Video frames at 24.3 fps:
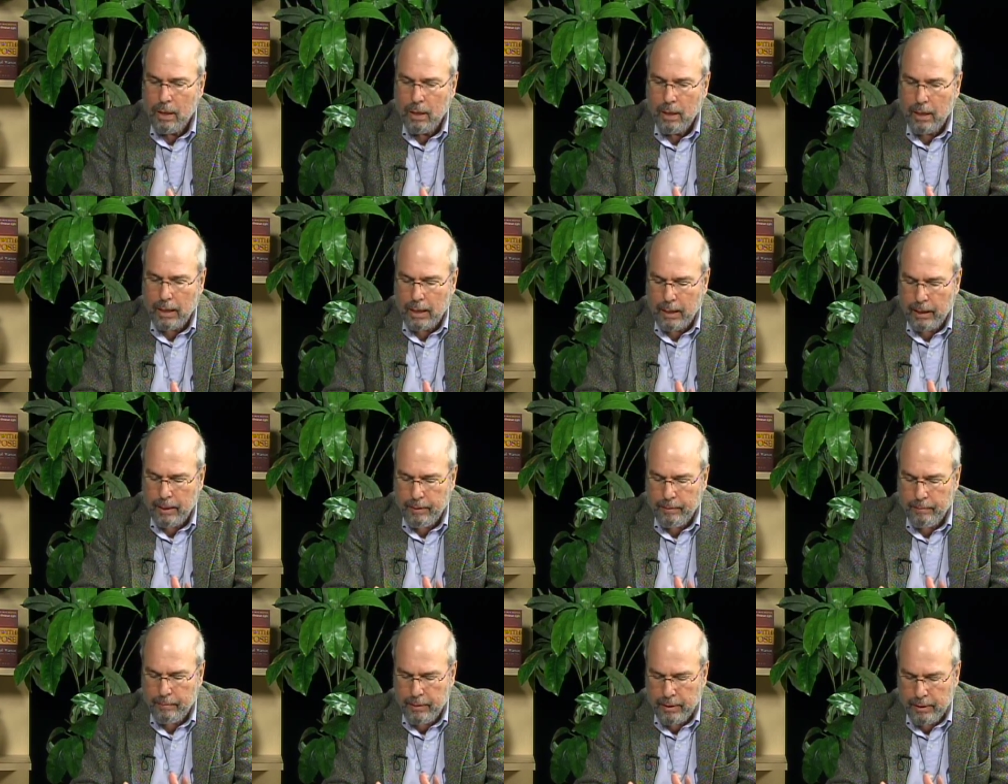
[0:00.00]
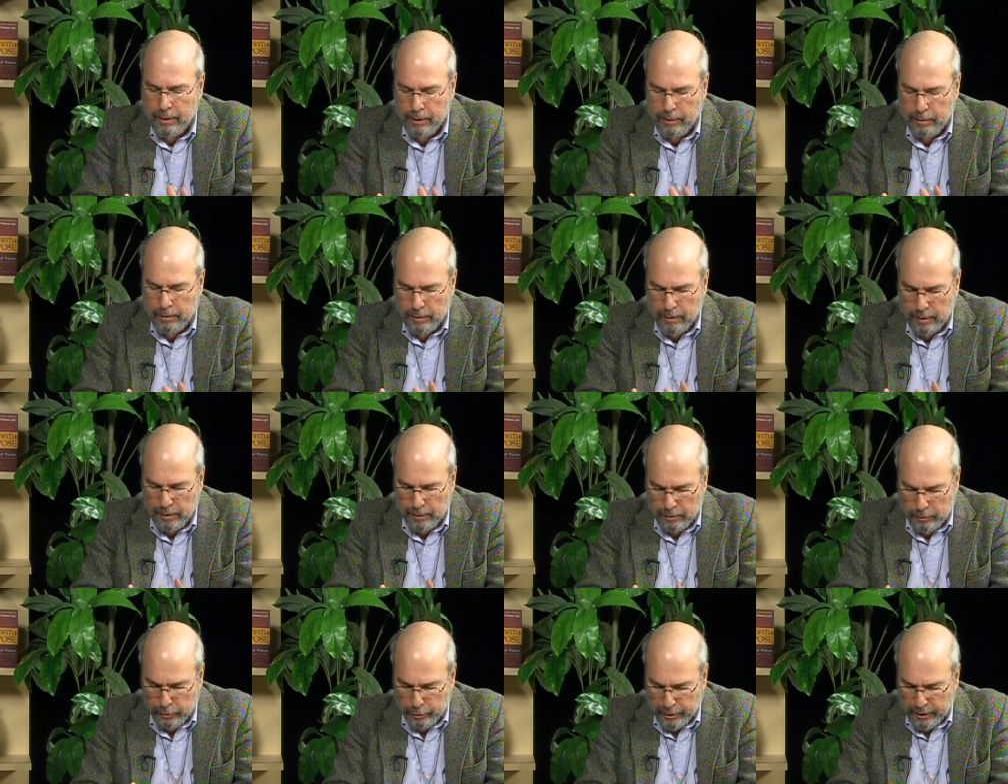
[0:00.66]
Um, the,
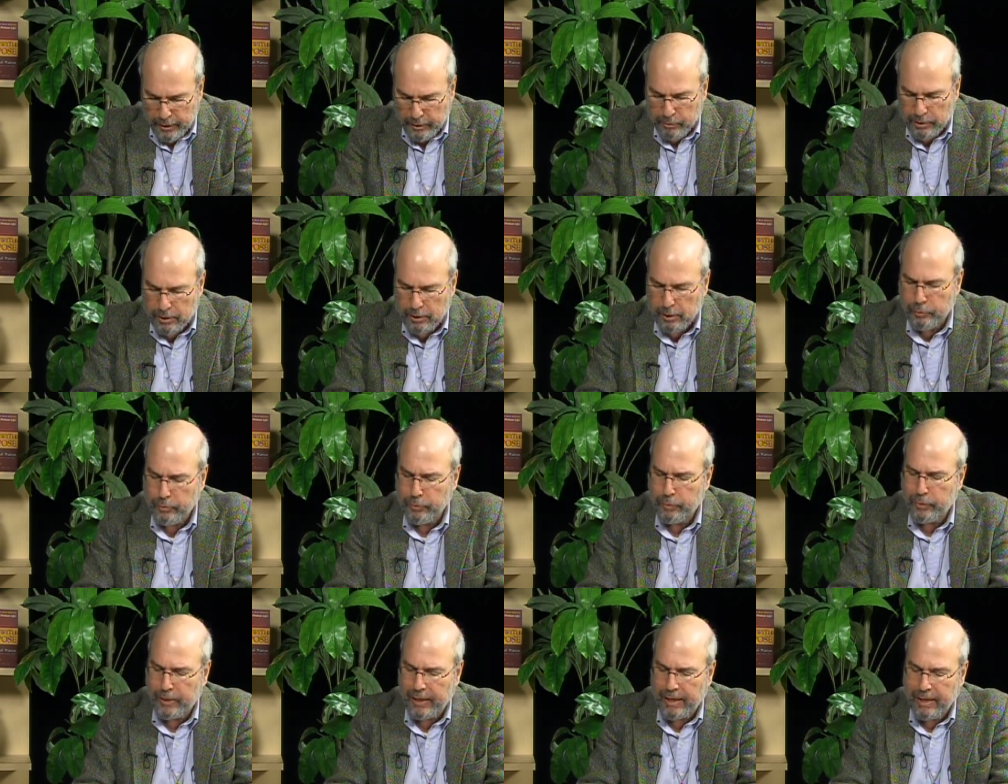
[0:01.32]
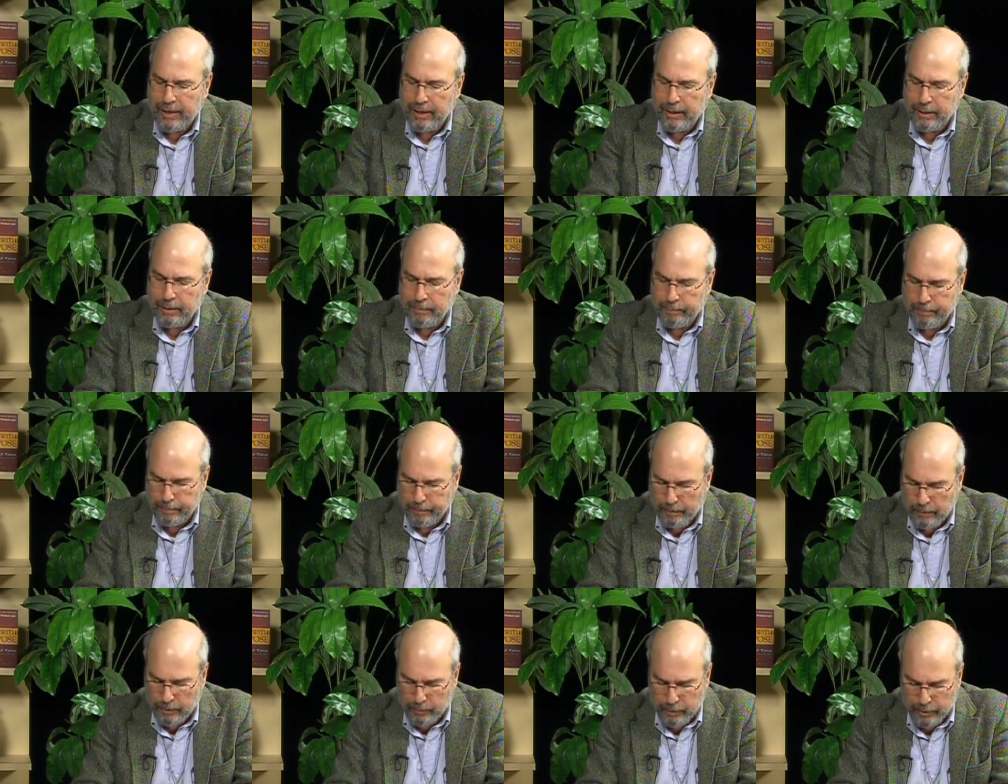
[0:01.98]
the tree was already
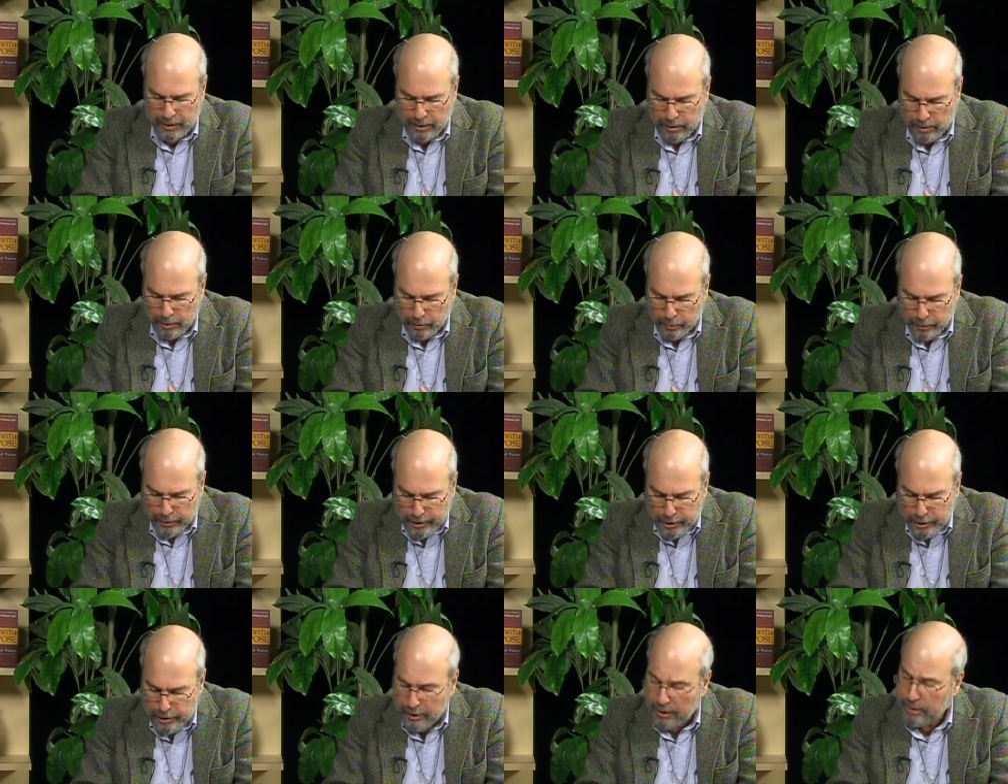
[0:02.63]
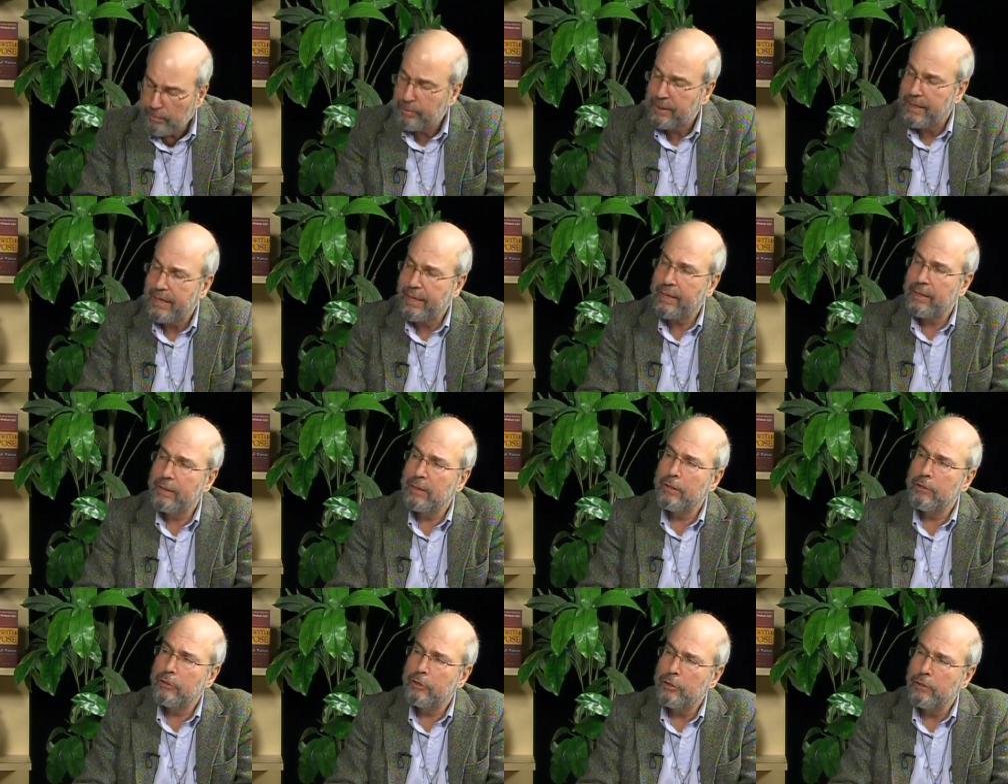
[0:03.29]
was originally
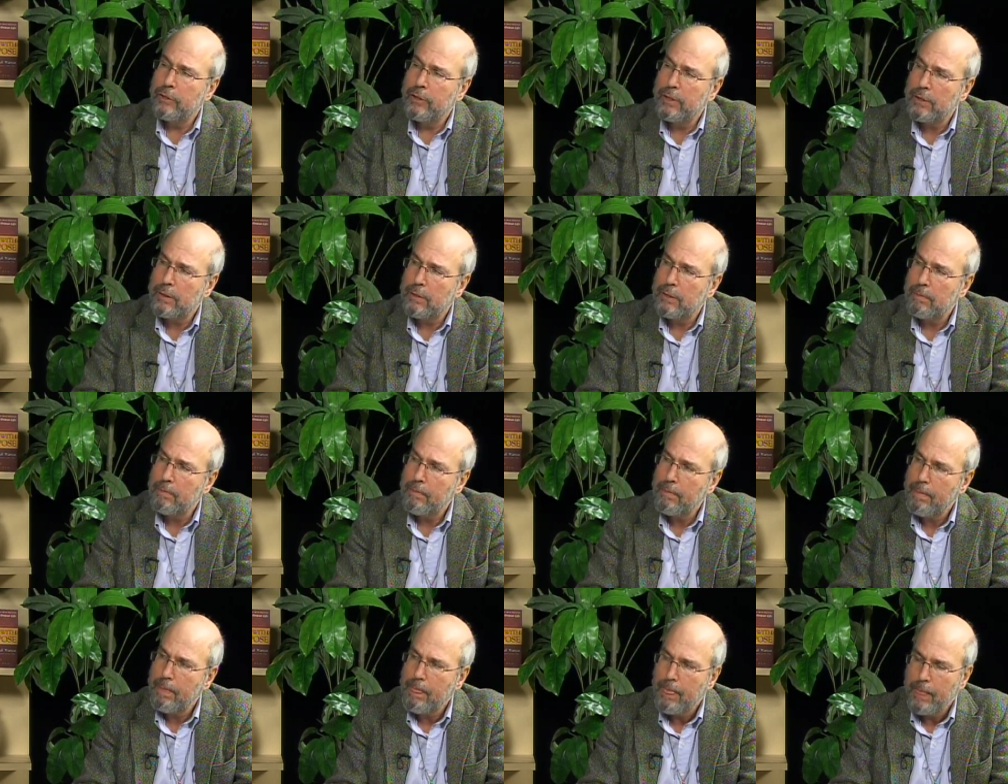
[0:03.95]
planted in Judaism.